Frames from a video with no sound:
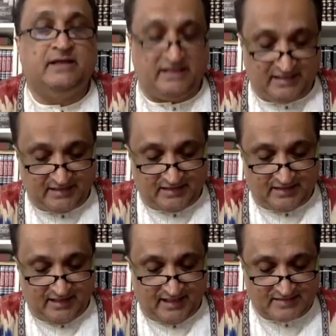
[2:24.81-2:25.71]
e
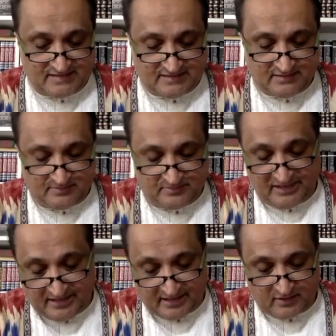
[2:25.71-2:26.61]
it
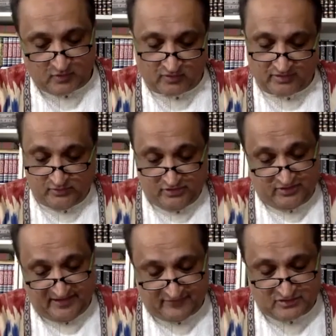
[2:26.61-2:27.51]
being or we
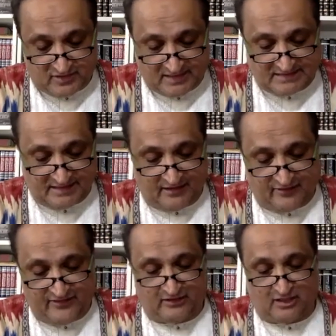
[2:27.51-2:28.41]
could even translate it
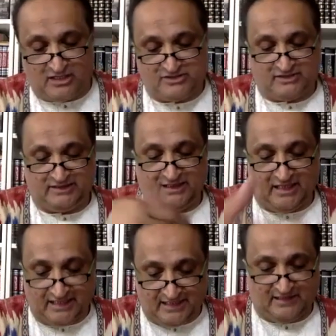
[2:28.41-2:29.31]
theologically
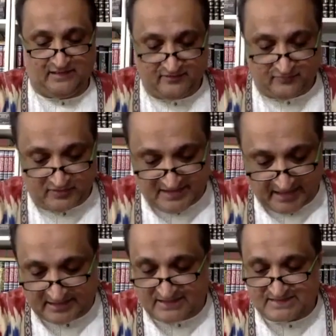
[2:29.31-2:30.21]
he if we
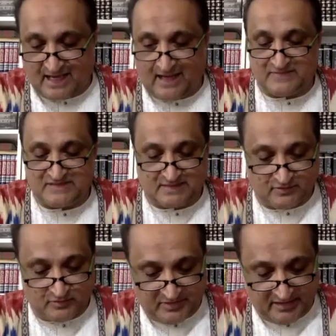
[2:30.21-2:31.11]
take it as
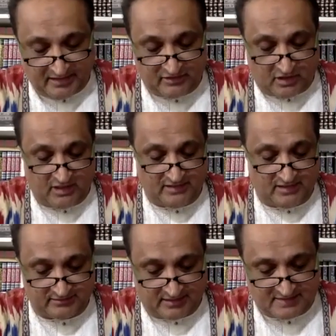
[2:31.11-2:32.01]
absolute being god
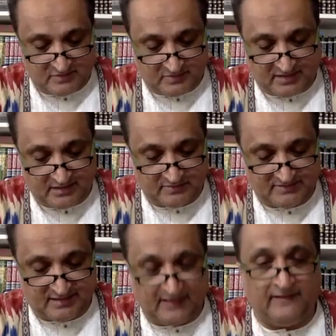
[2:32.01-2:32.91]
allah subhanahu wa
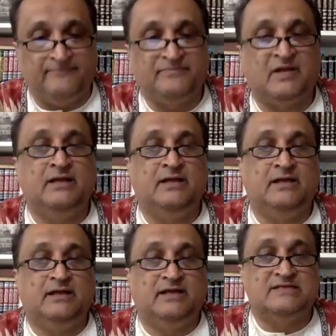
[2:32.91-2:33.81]
ta'ala
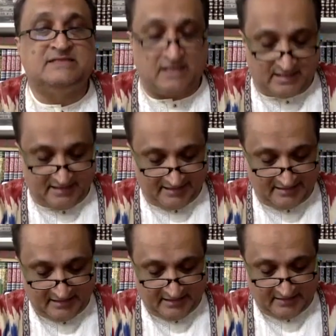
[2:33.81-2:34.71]
is not in
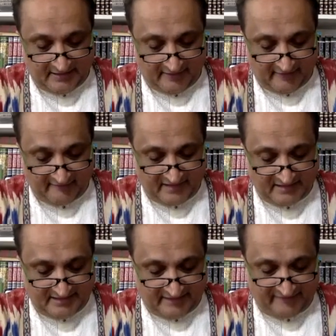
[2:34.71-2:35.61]
need of
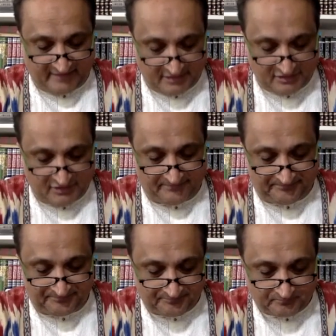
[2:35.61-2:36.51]
definition
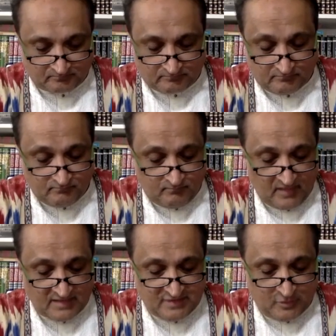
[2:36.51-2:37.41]

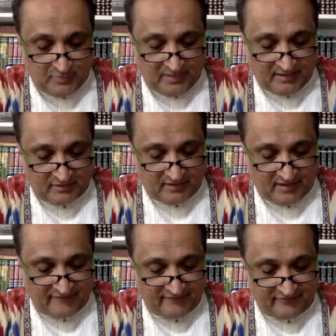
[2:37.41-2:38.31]
so
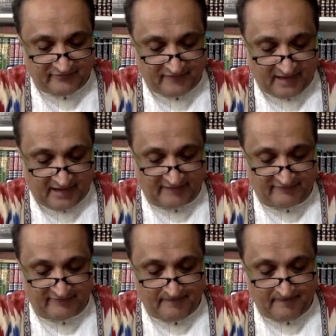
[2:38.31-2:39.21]
paragraph 5